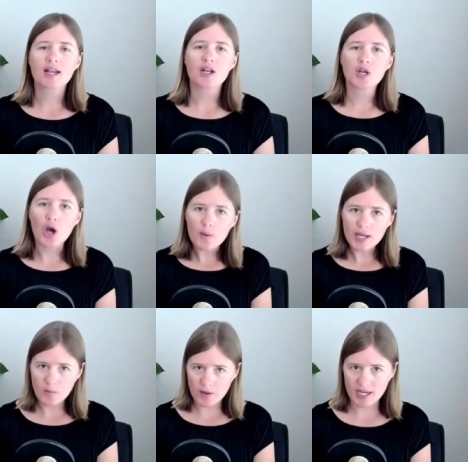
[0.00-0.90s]

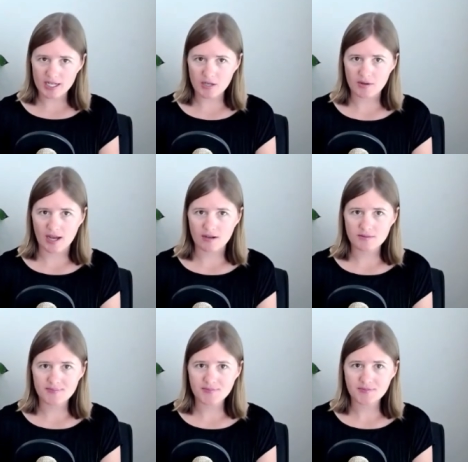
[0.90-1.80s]
Knowing what I know now
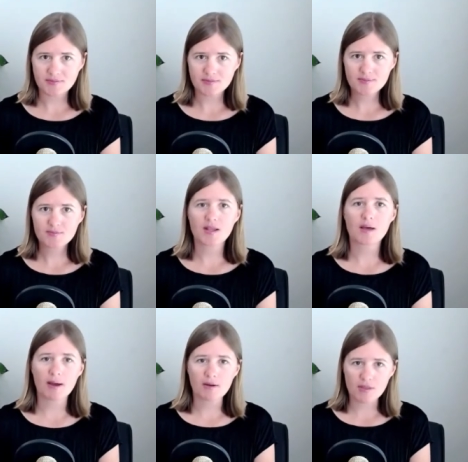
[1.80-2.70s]

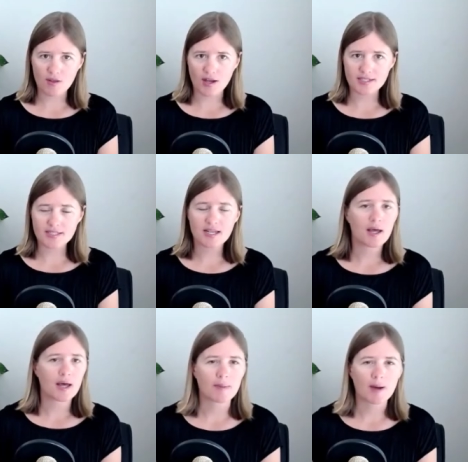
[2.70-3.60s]
about thoughts,
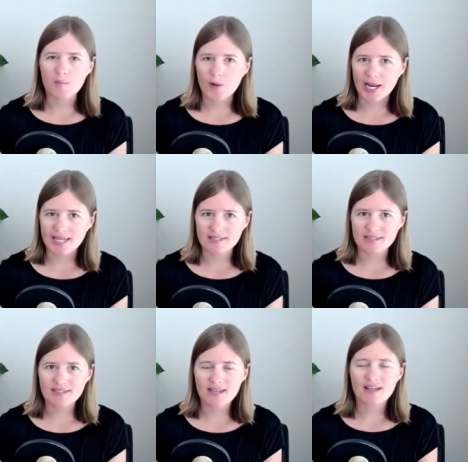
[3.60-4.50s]
about
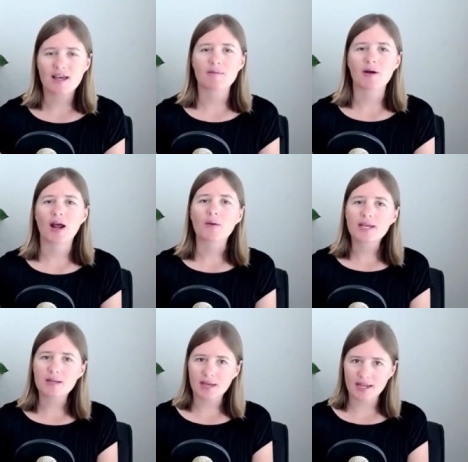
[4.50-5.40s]
brains, about how we
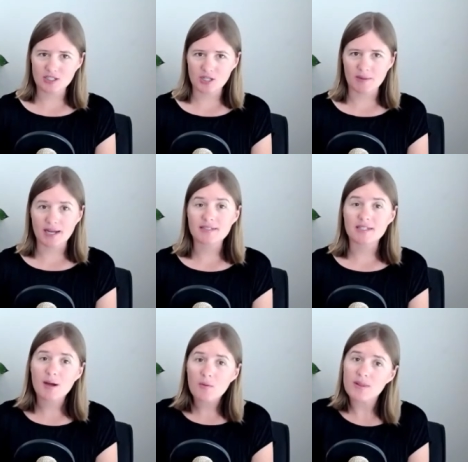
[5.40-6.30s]
can manage our minds, and
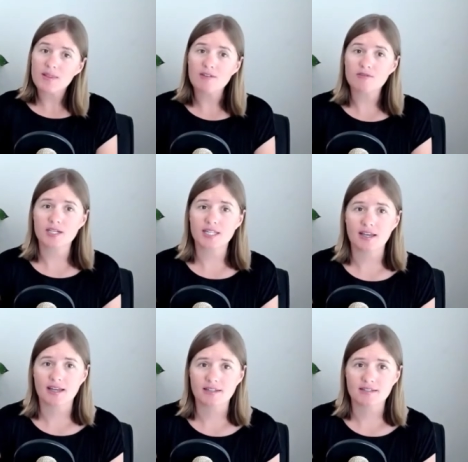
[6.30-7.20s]
about what love really
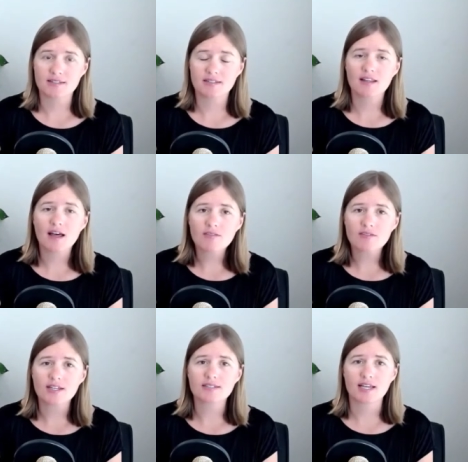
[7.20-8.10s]
is. Love
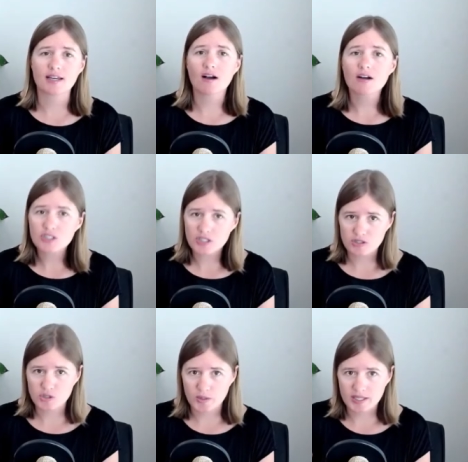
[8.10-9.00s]
is a conscious
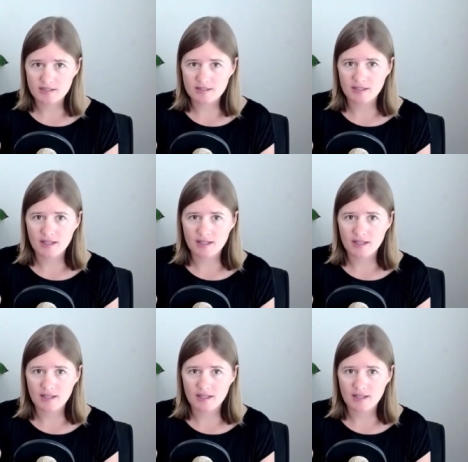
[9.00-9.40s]
choice.